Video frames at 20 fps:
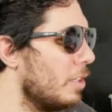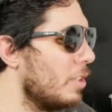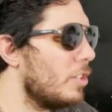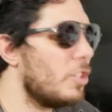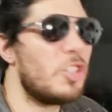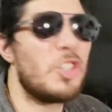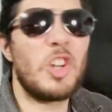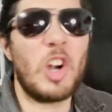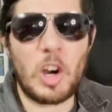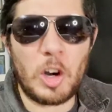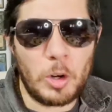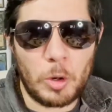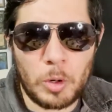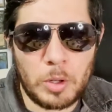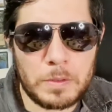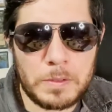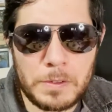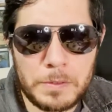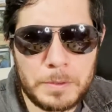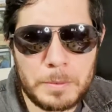start
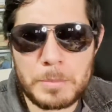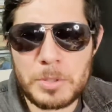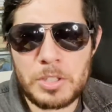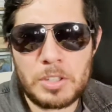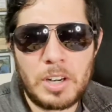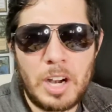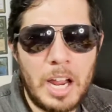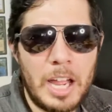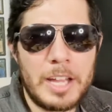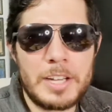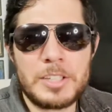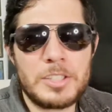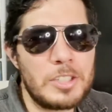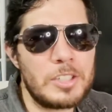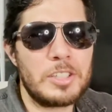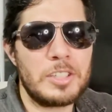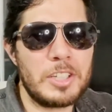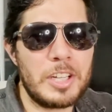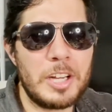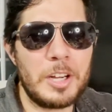over from scratch
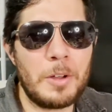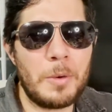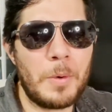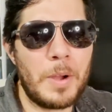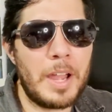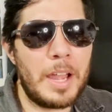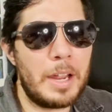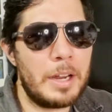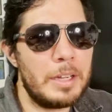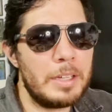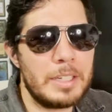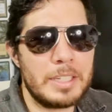in a way,